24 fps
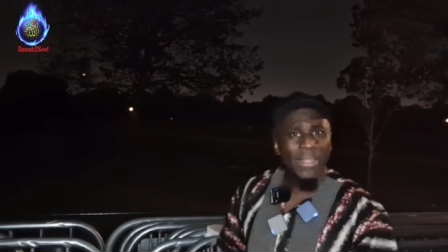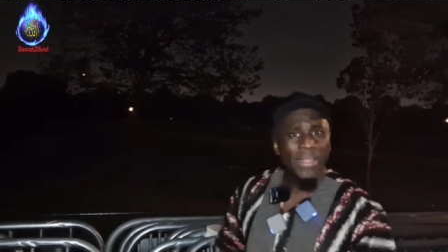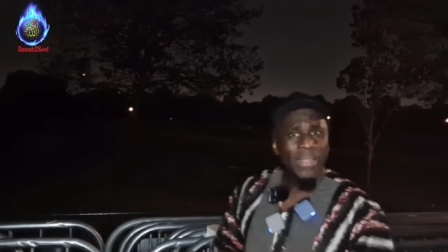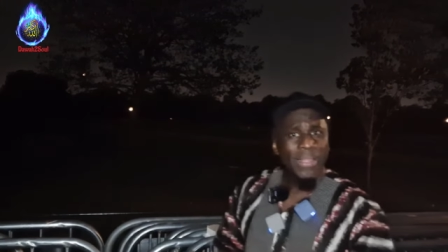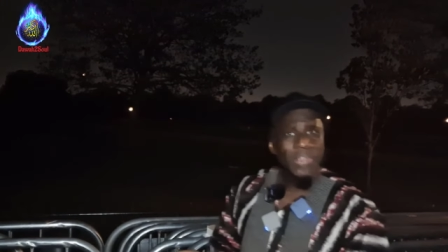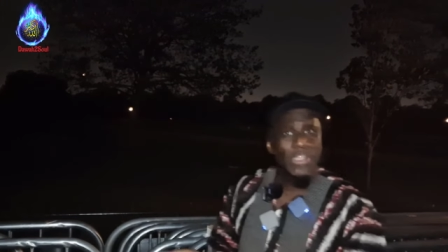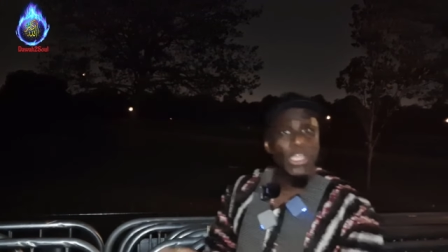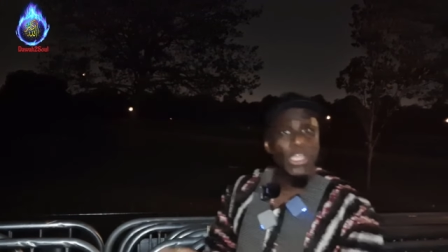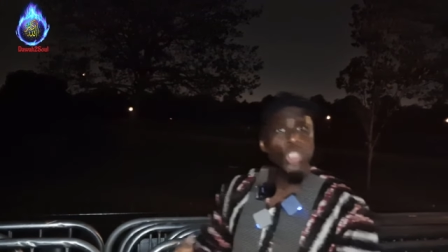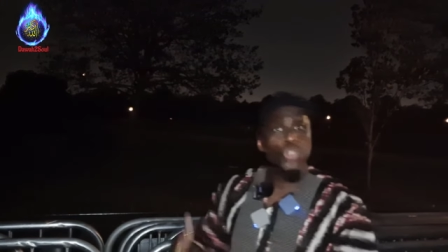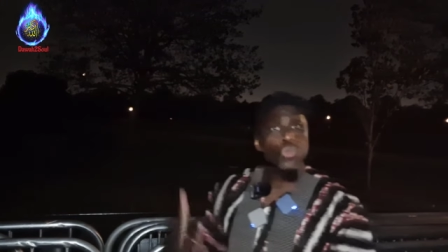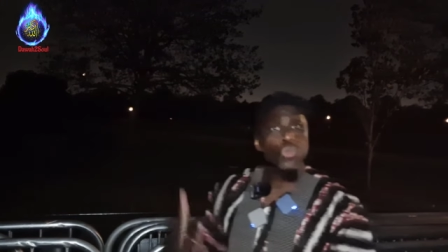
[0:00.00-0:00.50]

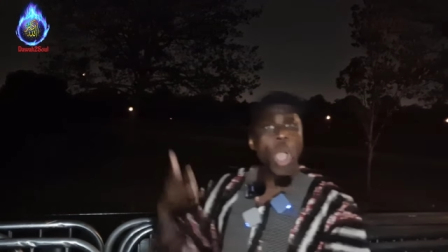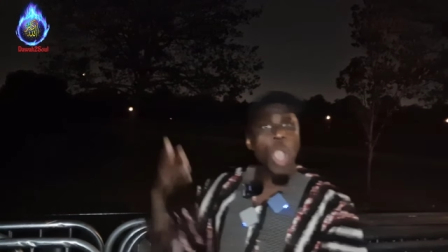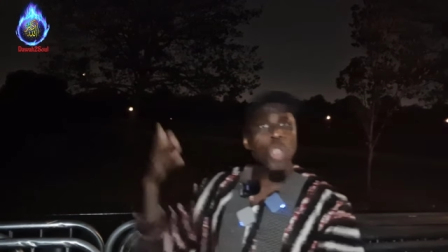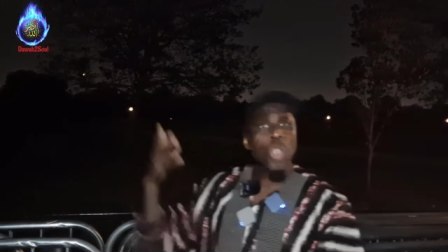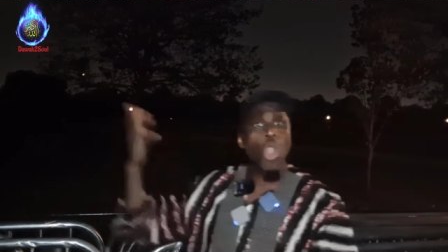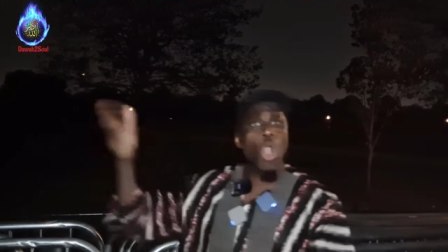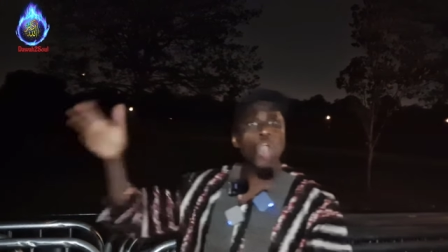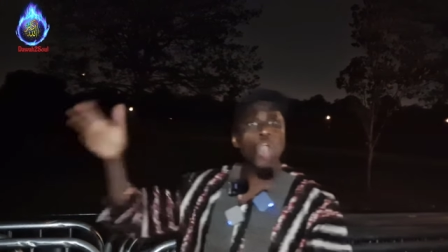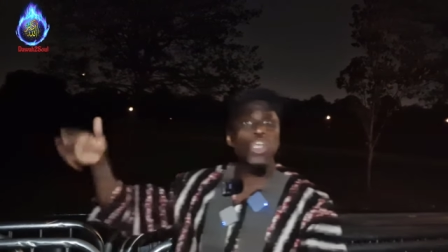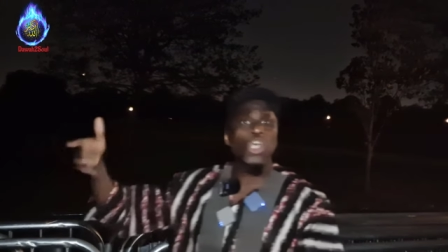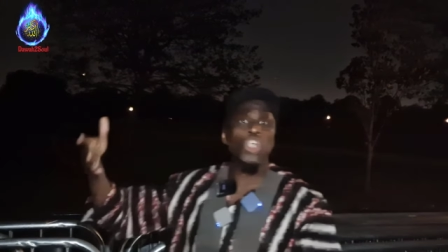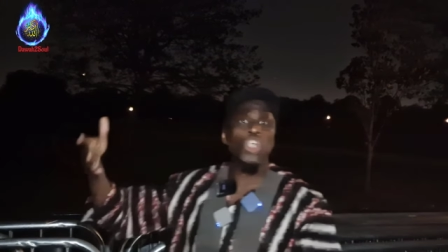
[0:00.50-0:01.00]
These were
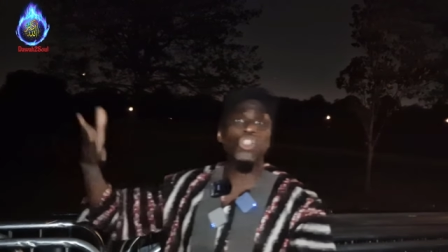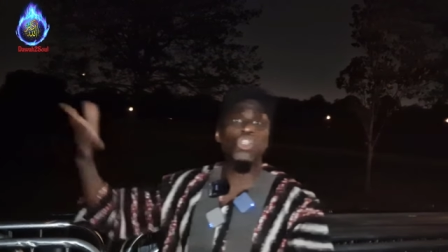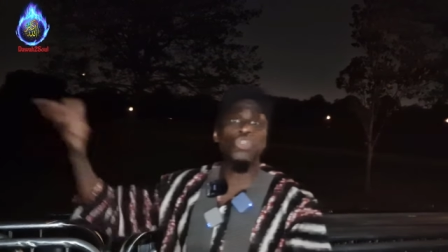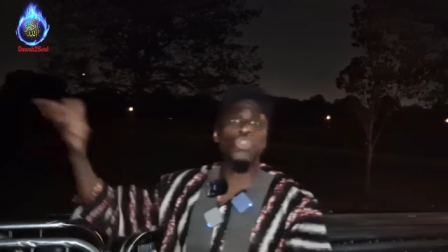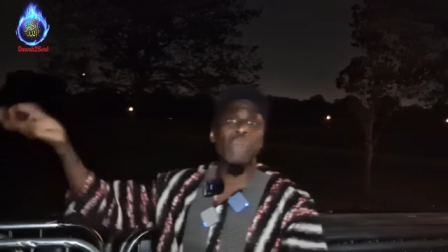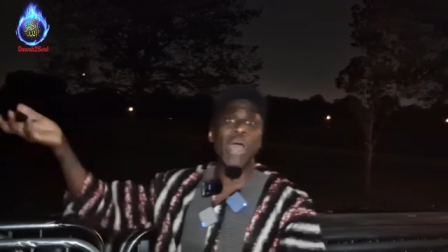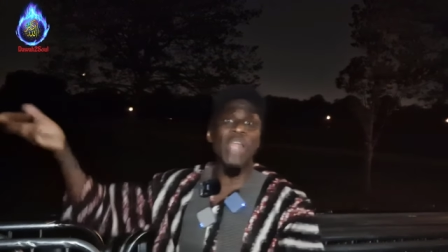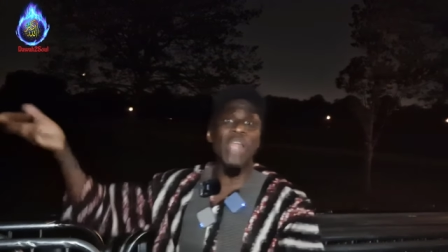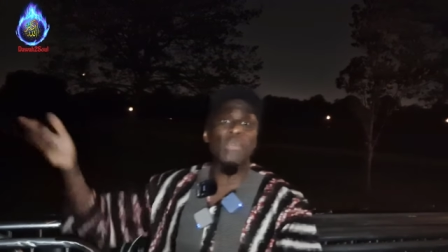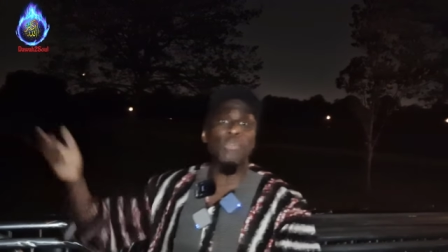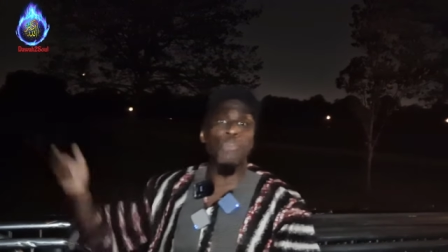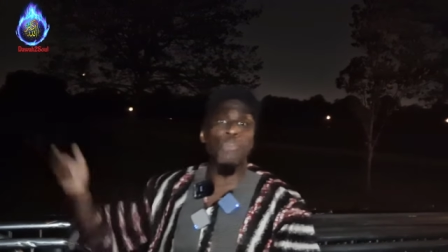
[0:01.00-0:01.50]
concoctions
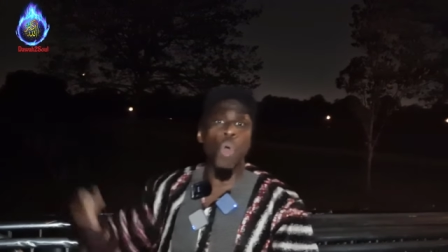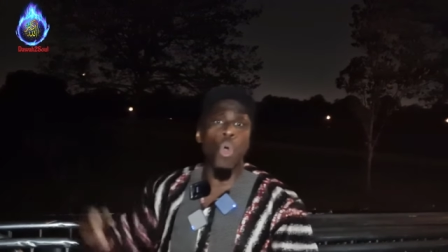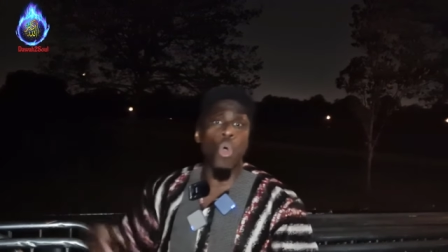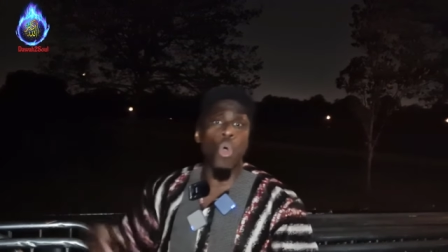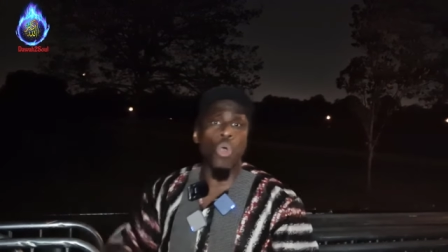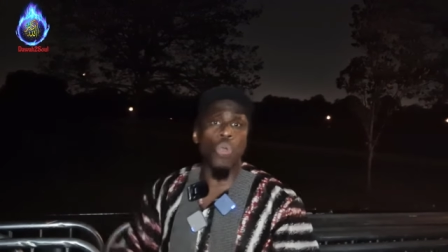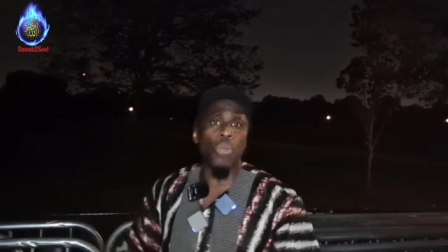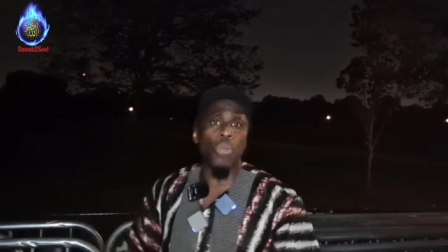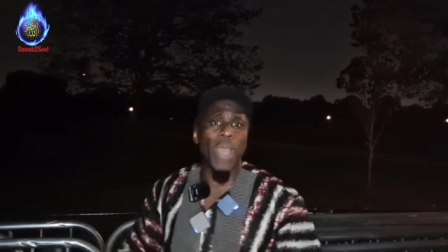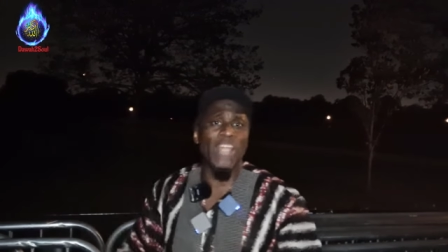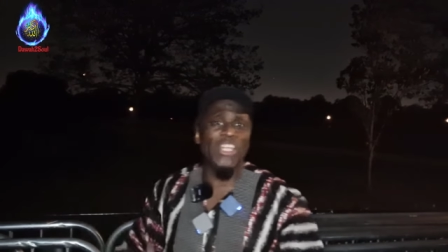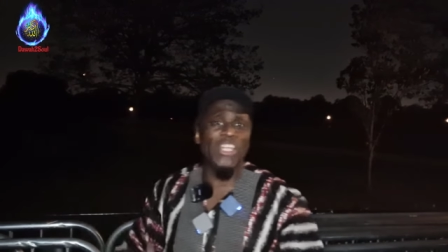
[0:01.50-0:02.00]
by the
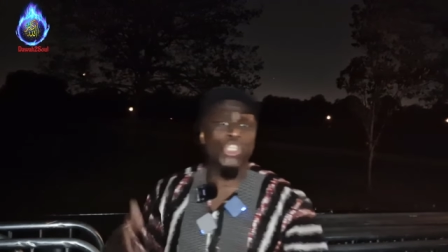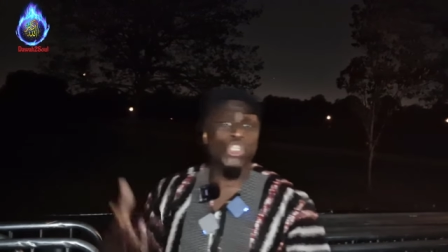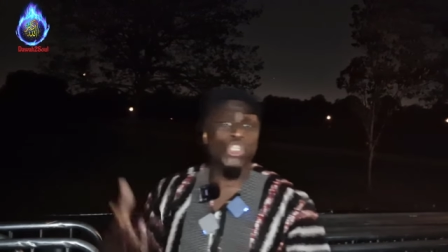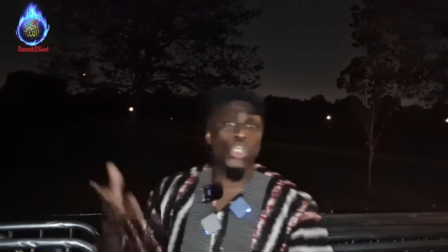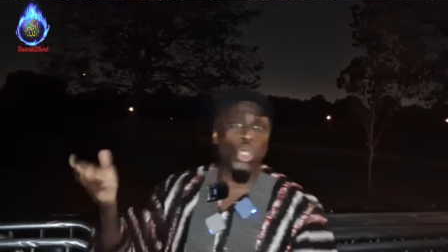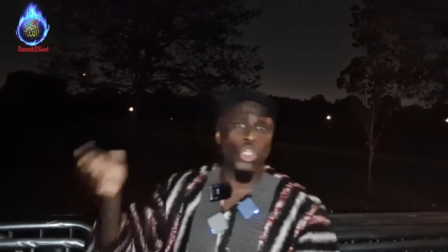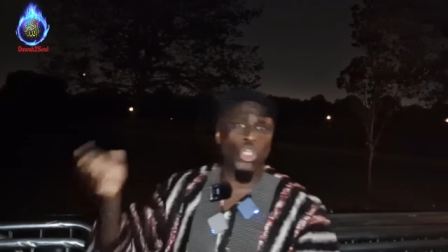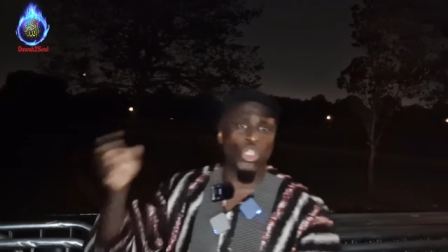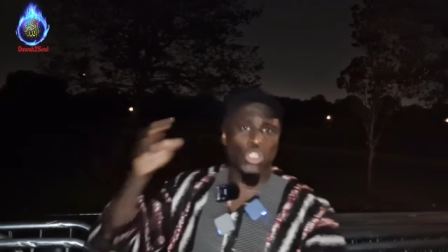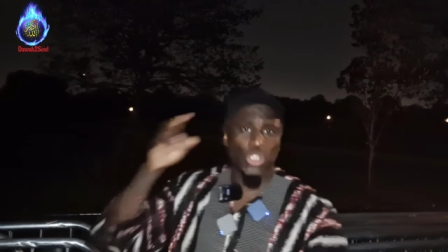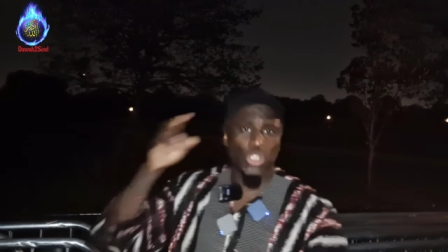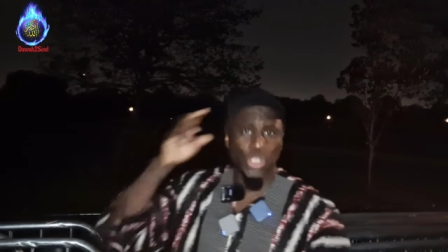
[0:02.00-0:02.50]
poor, by the church.